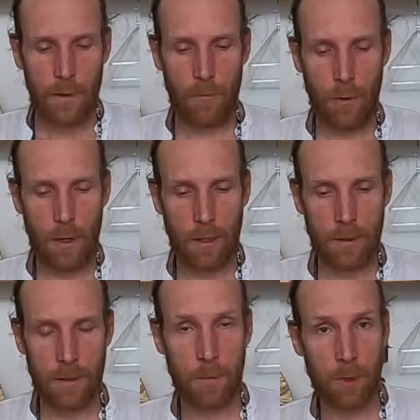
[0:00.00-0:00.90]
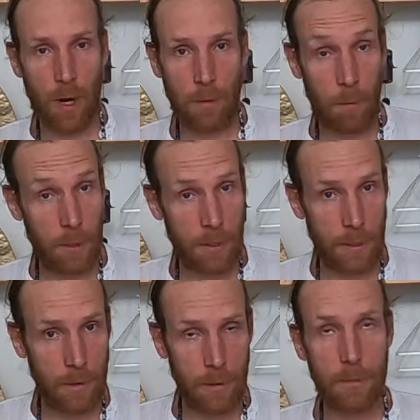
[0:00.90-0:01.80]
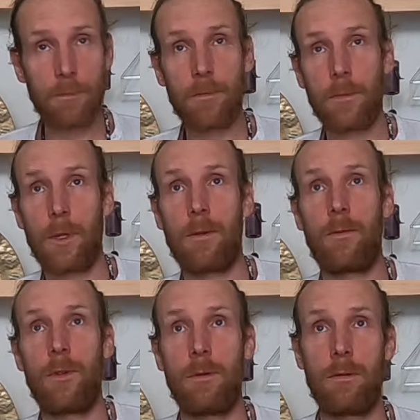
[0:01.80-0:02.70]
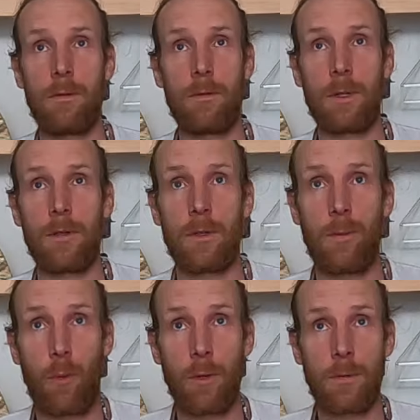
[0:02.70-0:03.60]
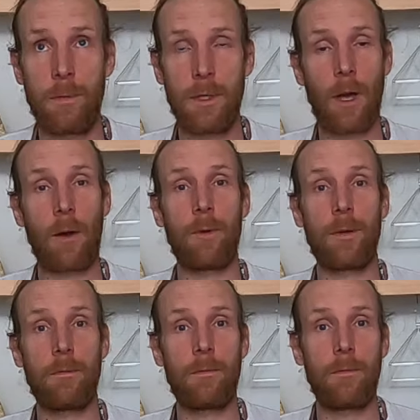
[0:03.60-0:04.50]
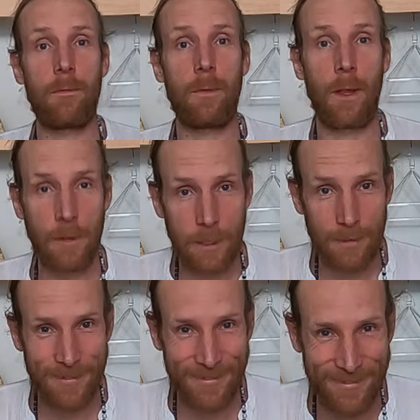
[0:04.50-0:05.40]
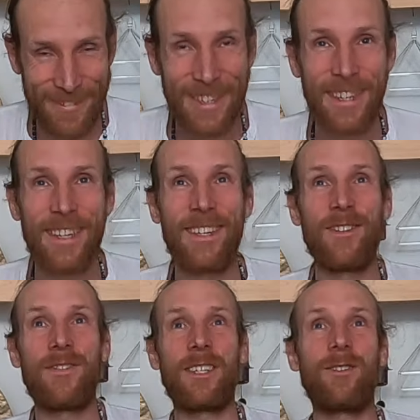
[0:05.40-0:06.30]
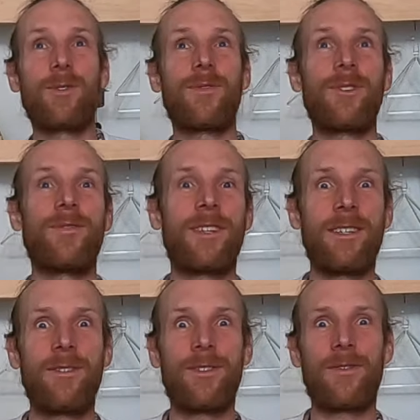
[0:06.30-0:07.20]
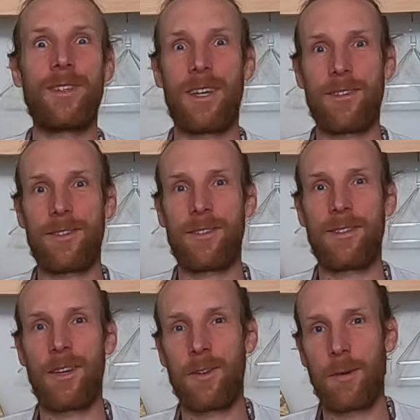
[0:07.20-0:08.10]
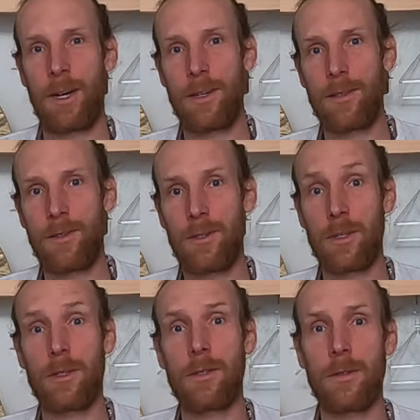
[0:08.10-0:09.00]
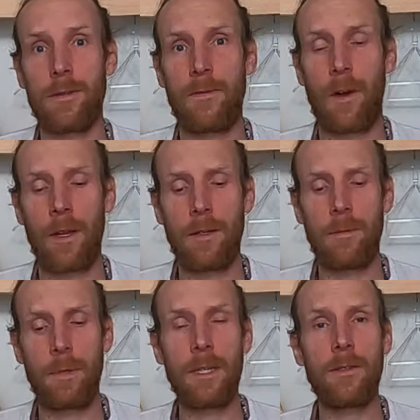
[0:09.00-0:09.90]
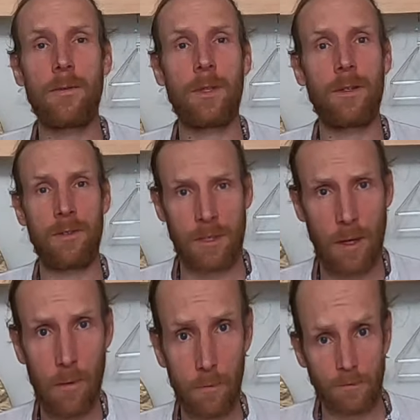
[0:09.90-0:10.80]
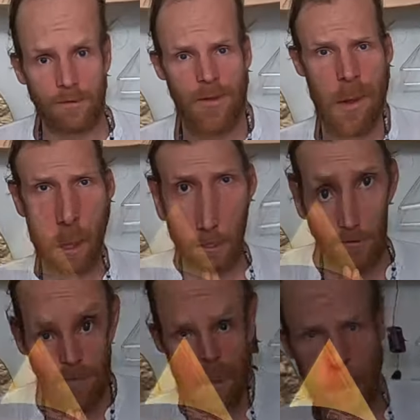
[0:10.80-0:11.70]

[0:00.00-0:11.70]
If you are not a subscriber, please hit it. If you can support me, I would love it. Very useful, yes. Otherwise, just find peace within yourself. Thank you.